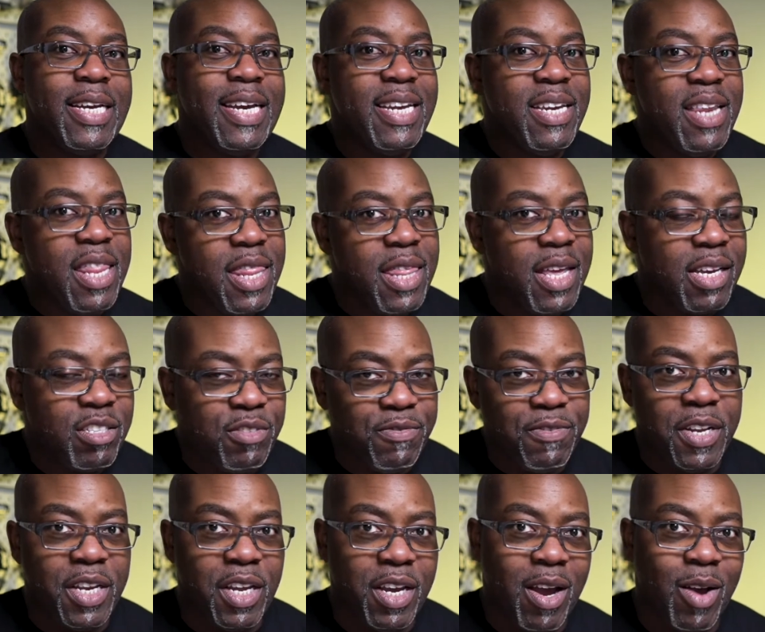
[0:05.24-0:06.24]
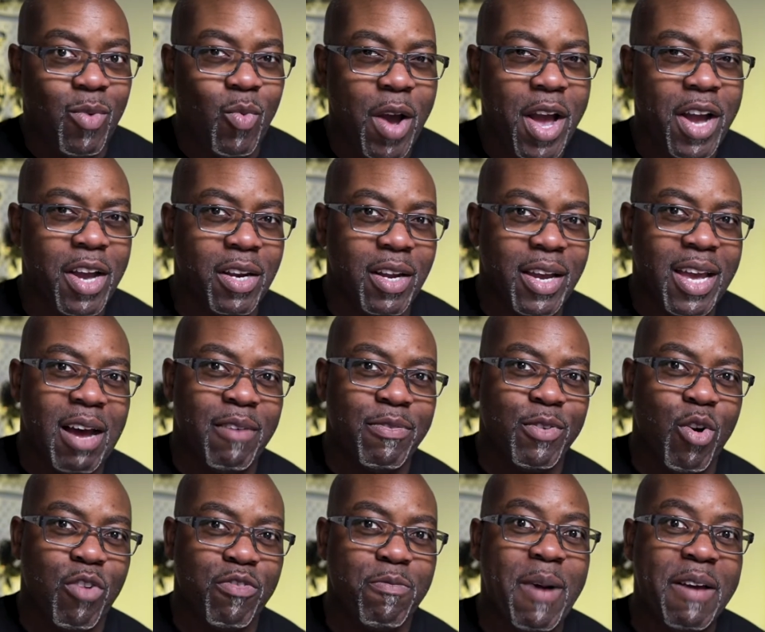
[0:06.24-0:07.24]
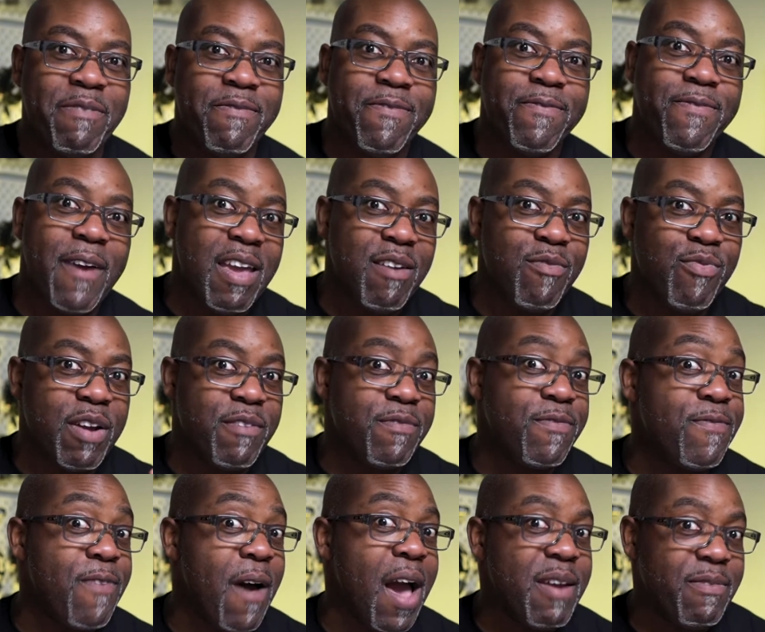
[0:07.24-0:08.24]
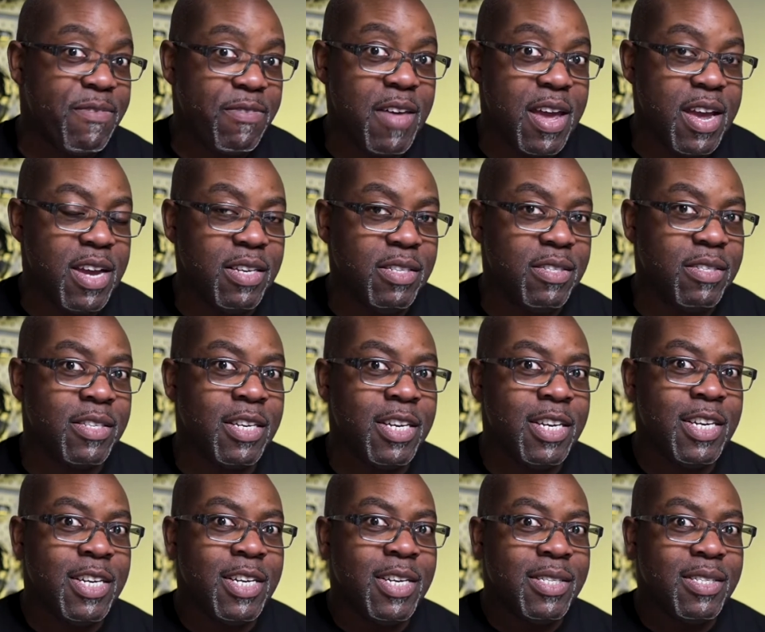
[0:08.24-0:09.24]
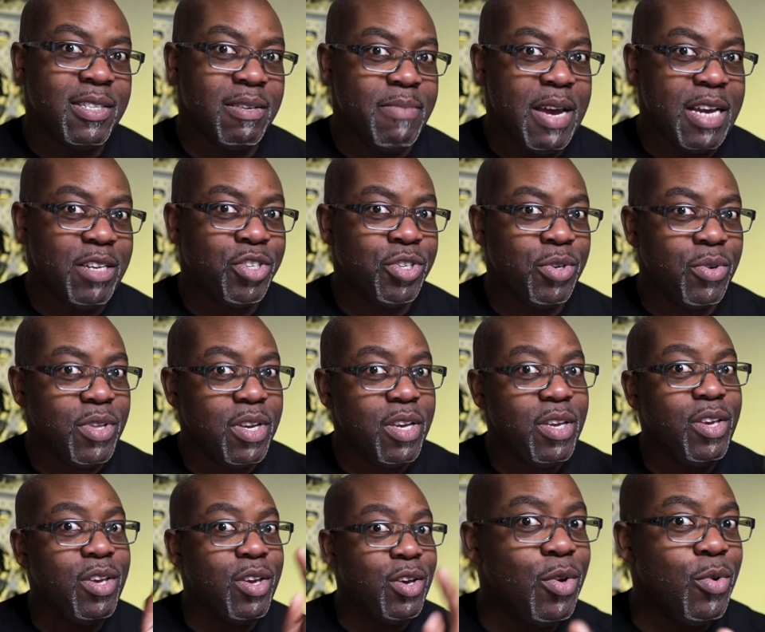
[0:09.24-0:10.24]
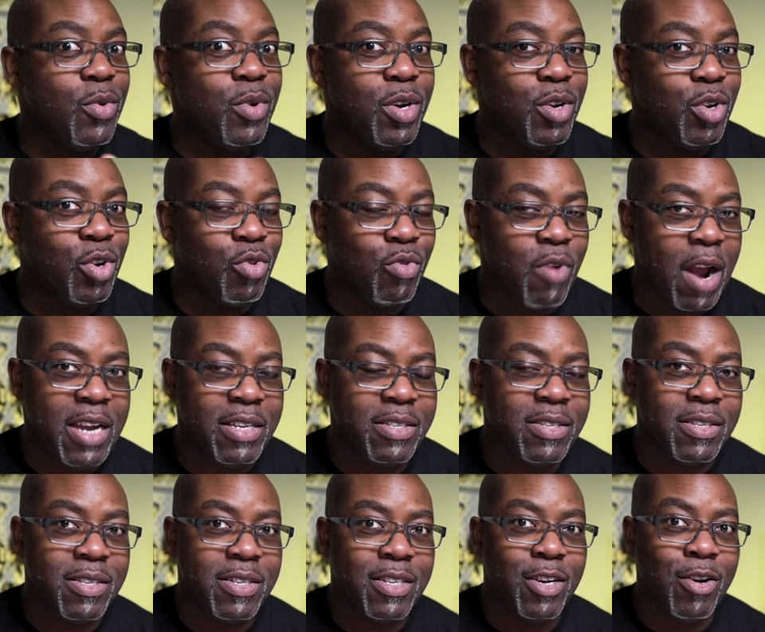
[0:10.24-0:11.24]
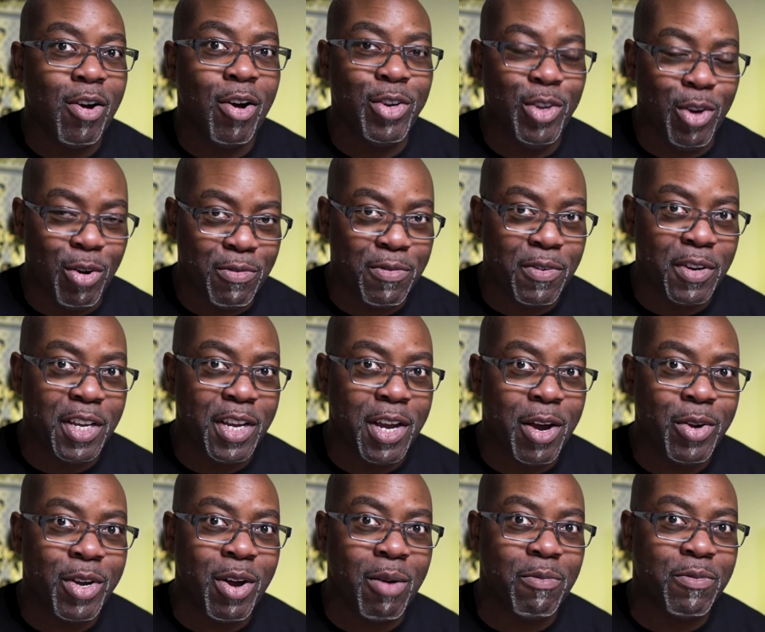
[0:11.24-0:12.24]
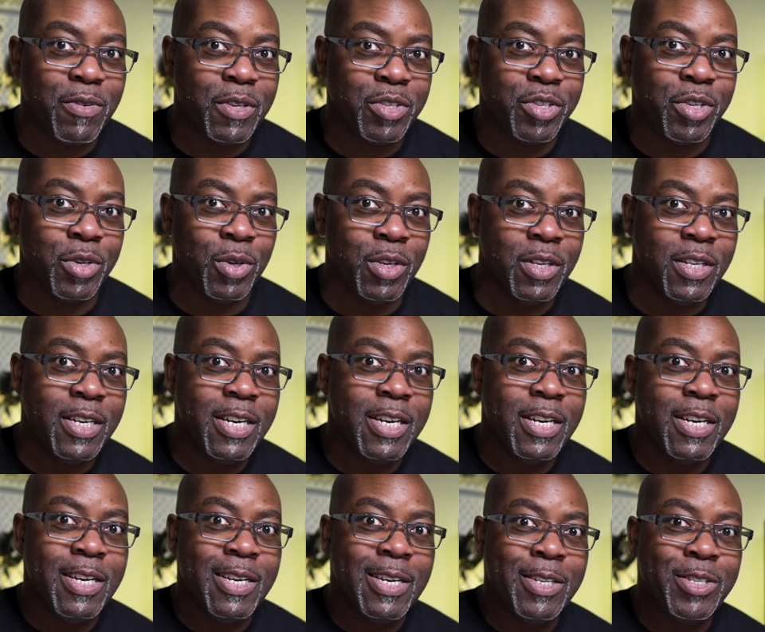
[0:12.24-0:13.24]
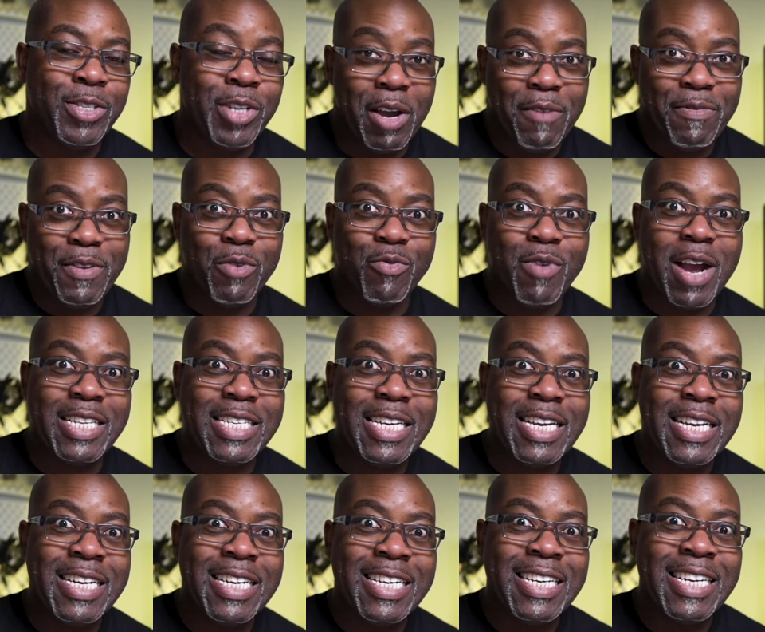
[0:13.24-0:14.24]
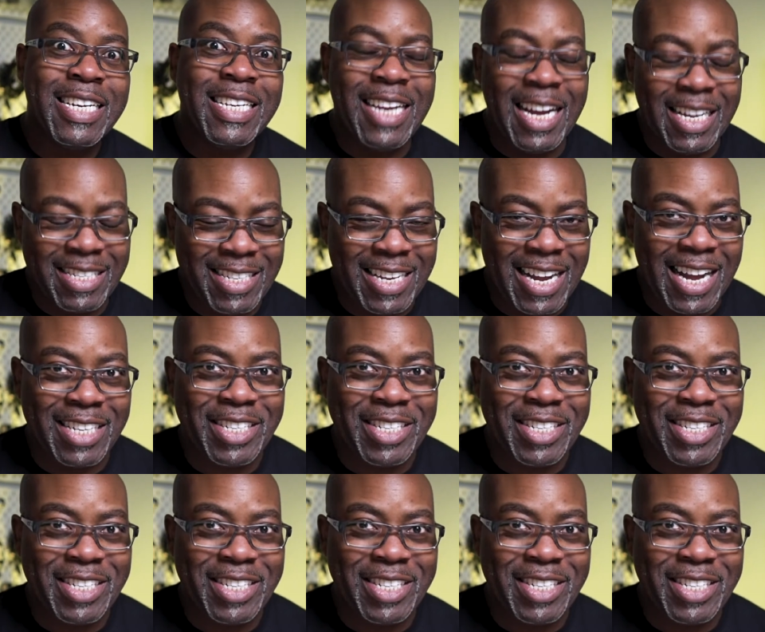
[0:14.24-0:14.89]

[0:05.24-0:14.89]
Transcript: in this video we're going to cover off my favourite 5 things to make sure that you look great on your video conference call. So if you're ready, let's get